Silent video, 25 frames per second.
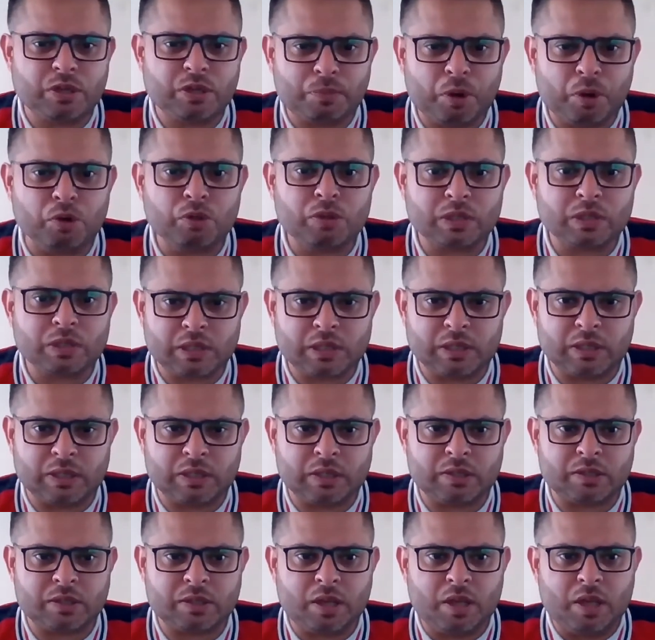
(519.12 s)
motor
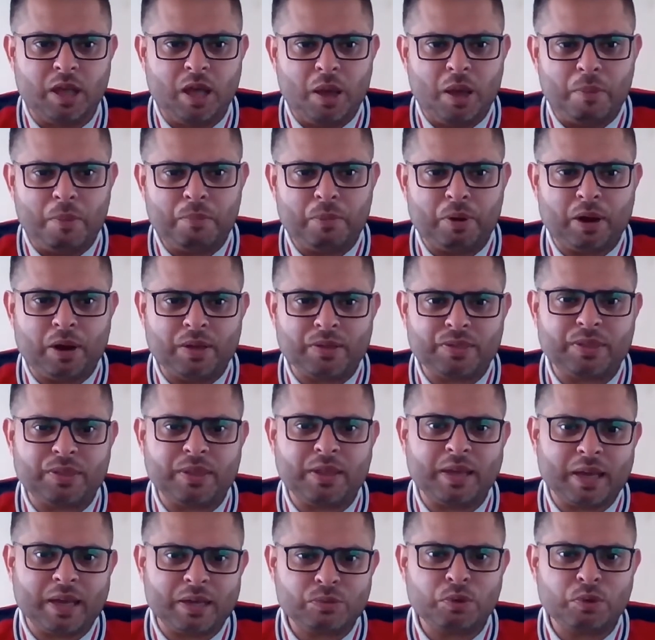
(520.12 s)
cities, but I
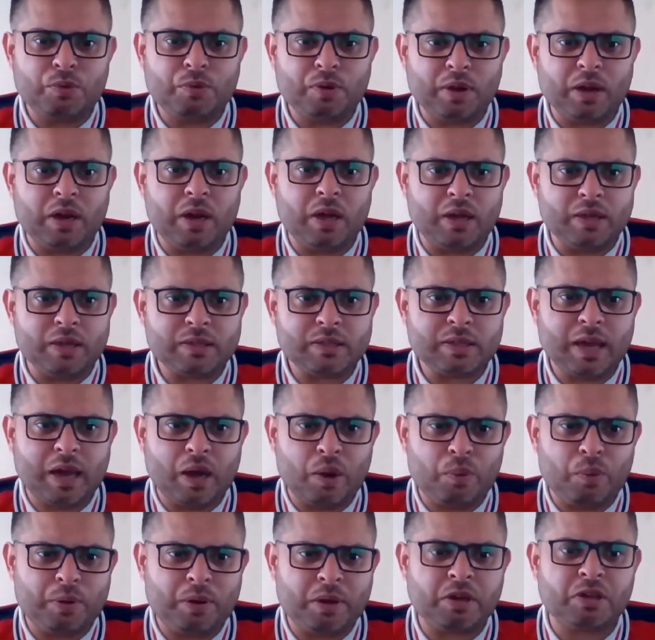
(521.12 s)
think as we realise
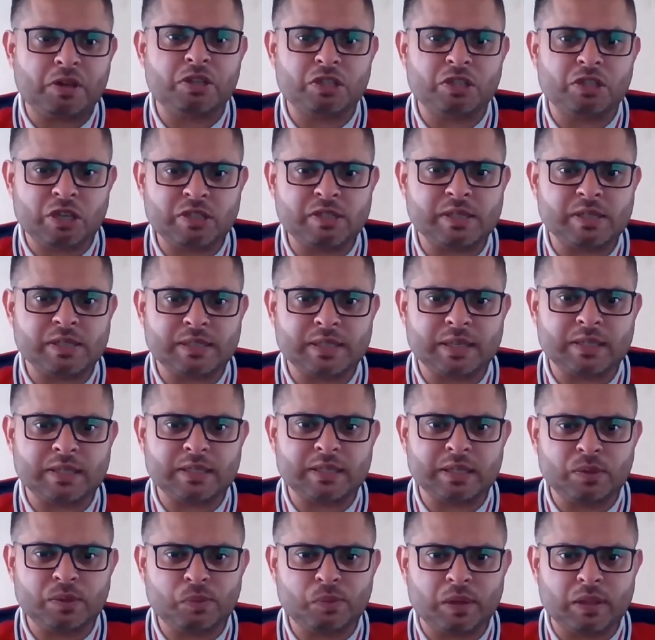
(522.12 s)
now, we're a congested
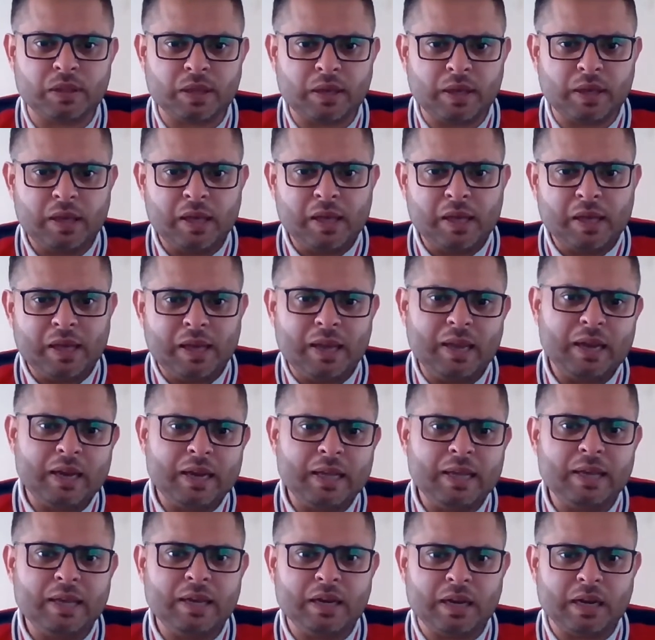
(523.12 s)
city with
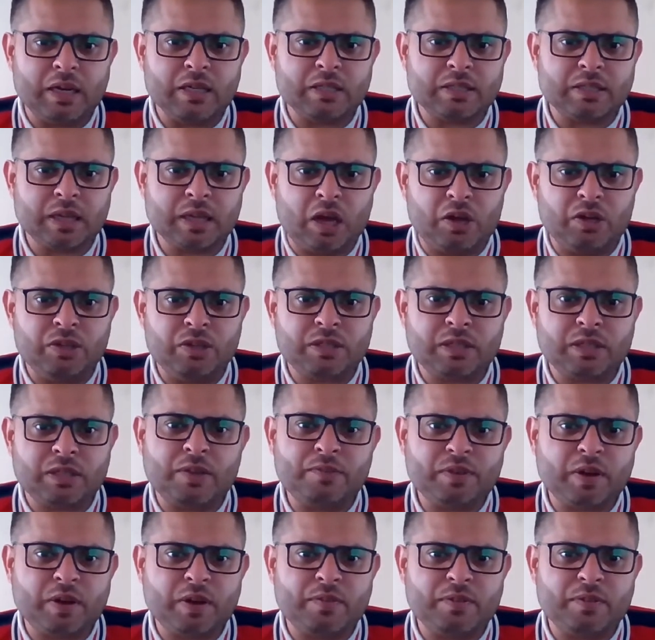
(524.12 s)
illegal and
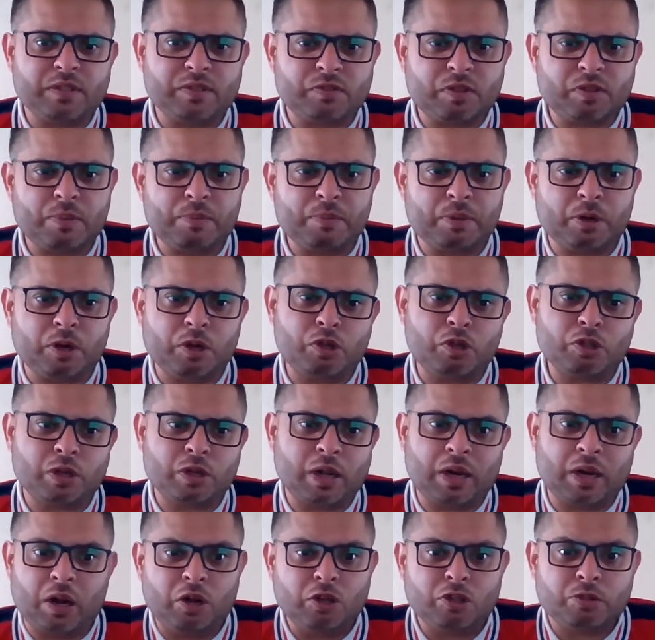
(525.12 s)
unsafe levels of air pollution,
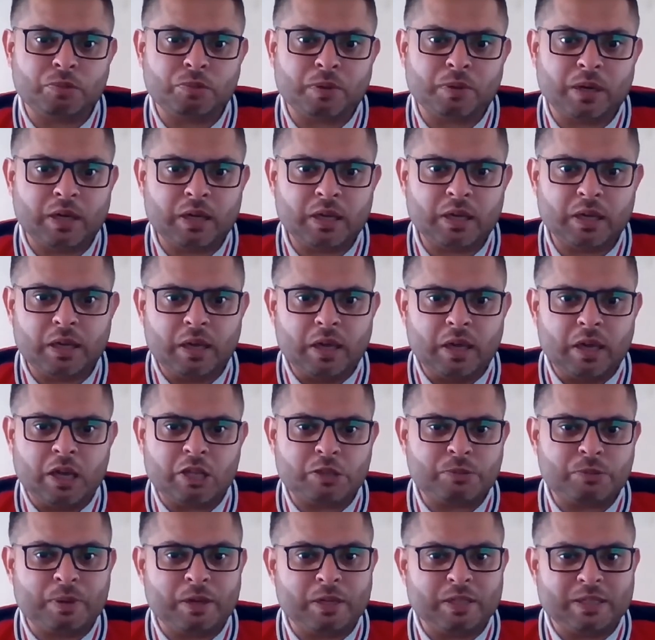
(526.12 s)
and ultimately
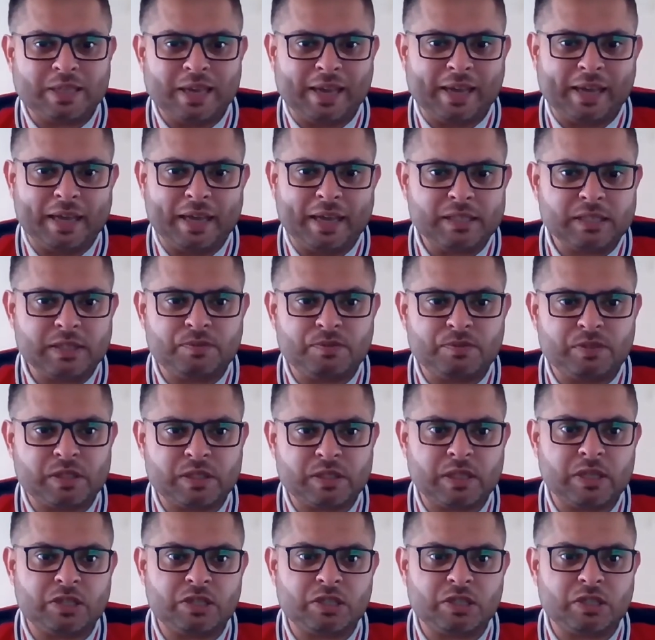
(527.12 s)
it's been decades of
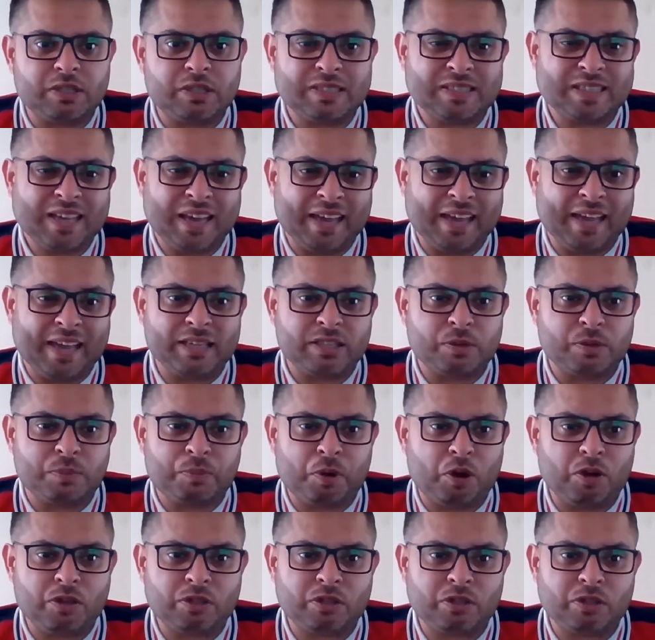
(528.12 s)
decisions, decades of
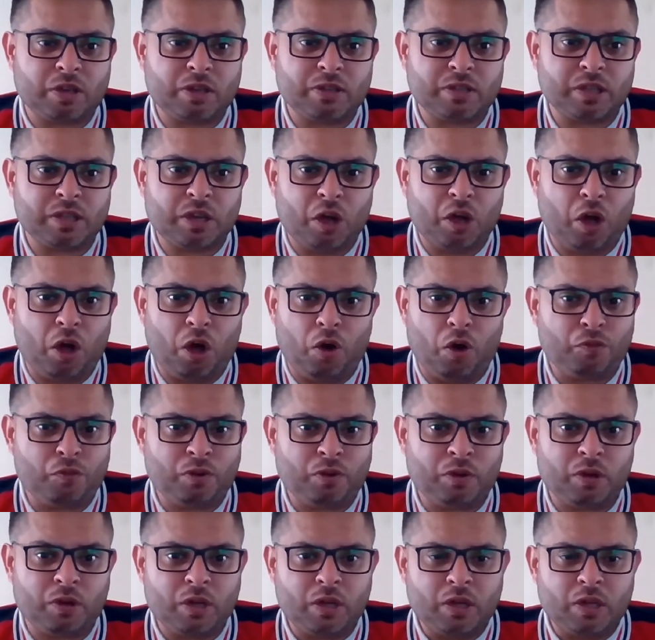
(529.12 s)
prioritising car
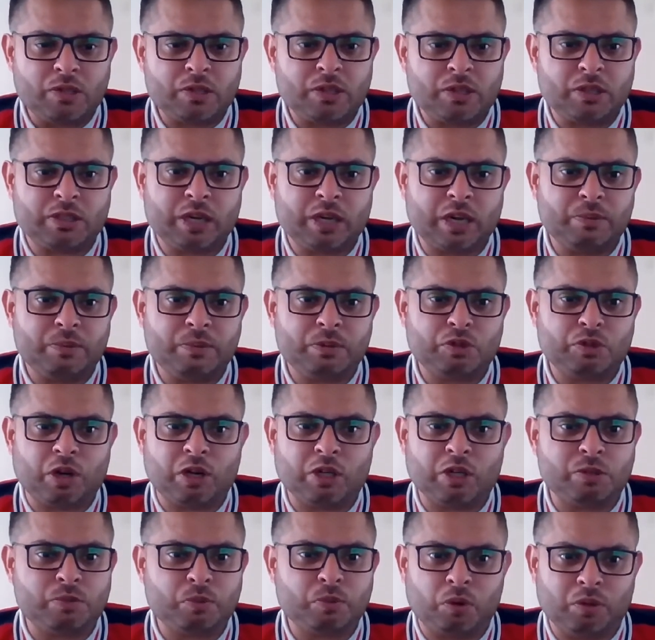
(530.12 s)
over sustainable
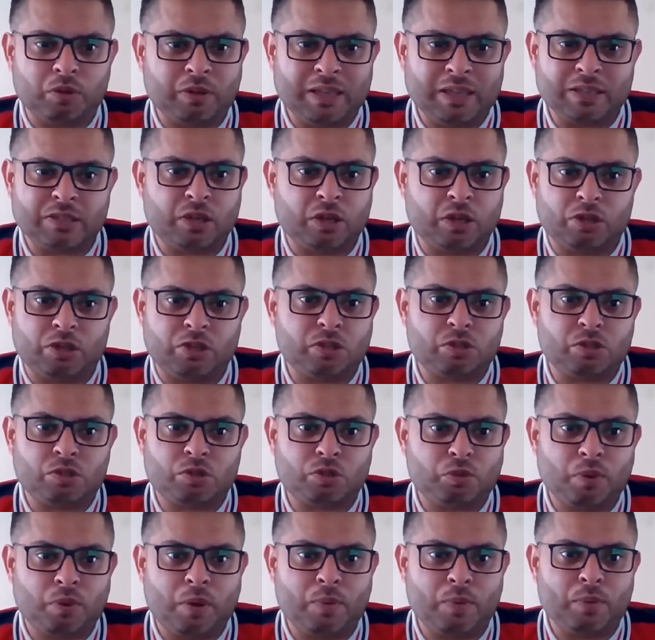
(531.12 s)
transport. That's got us
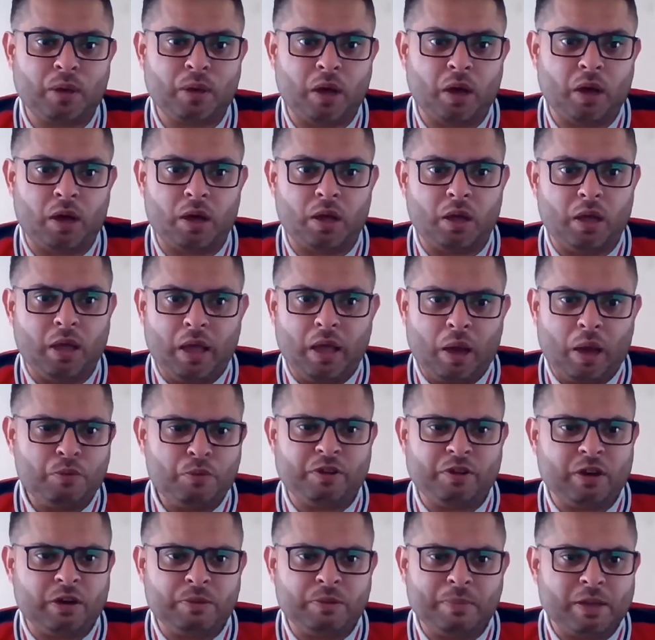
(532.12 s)
to where we are, but we've
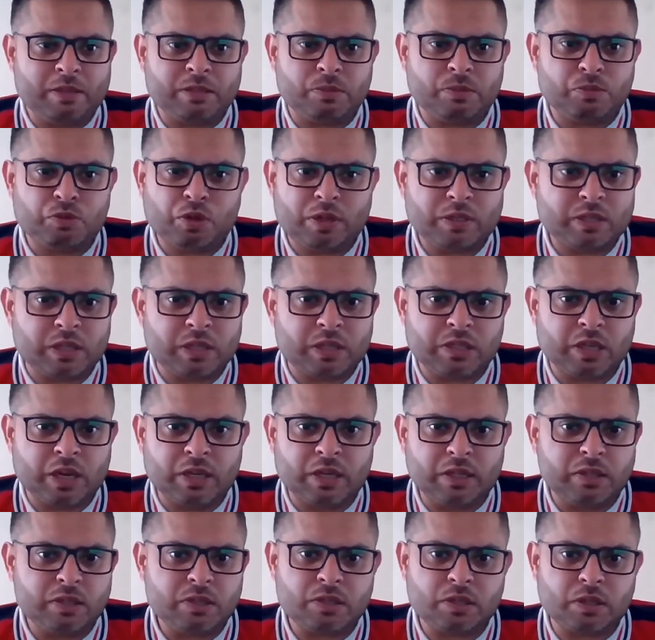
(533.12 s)
got to make some drastic
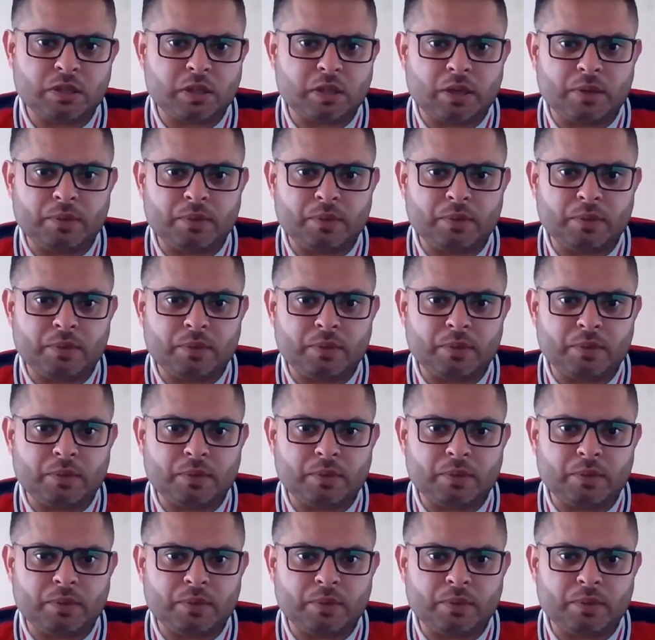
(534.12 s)
changes to that.